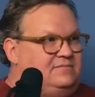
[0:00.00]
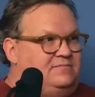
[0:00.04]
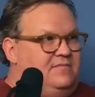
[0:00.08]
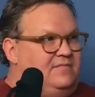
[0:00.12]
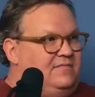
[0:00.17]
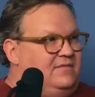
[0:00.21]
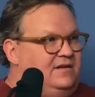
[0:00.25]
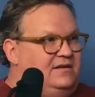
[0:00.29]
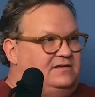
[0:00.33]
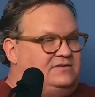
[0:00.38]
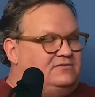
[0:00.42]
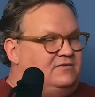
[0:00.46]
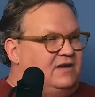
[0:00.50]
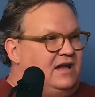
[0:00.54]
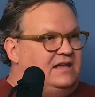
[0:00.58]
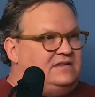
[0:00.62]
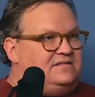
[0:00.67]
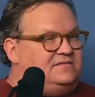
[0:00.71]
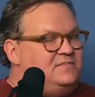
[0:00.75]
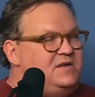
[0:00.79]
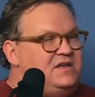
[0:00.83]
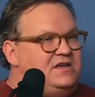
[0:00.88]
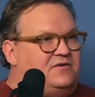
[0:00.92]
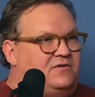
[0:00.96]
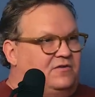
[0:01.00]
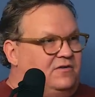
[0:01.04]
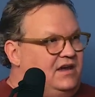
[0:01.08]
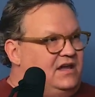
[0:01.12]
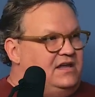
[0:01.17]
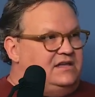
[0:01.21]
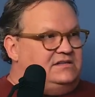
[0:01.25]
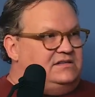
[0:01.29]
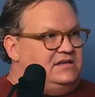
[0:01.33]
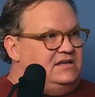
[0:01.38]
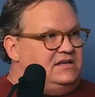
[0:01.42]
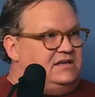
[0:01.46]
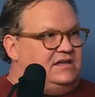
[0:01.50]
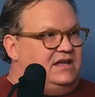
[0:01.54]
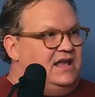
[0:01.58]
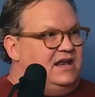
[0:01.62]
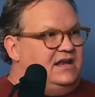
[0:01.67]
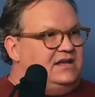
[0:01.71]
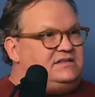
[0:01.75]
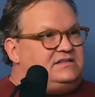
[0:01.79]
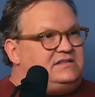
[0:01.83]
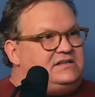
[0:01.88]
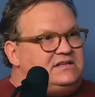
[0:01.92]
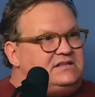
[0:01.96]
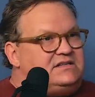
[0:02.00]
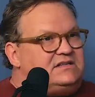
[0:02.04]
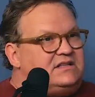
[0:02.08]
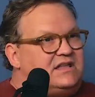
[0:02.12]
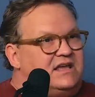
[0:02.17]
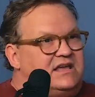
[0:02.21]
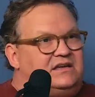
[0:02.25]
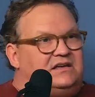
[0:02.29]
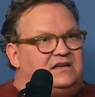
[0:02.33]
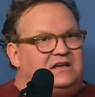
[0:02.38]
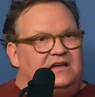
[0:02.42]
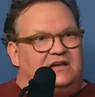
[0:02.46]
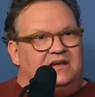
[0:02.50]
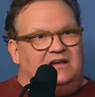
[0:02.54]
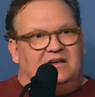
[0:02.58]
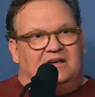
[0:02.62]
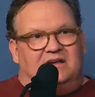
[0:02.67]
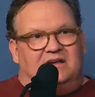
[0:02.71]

It drives me crazy. And it's just like,